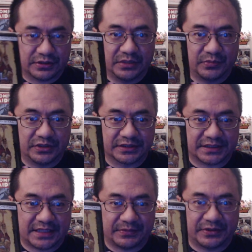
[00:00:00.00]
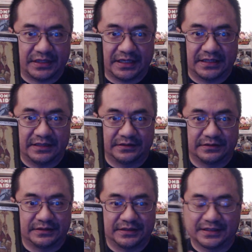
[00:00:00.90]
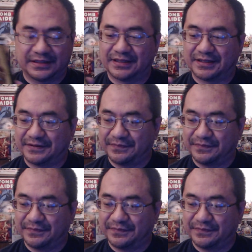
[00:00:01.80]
trying to put a stop to that, and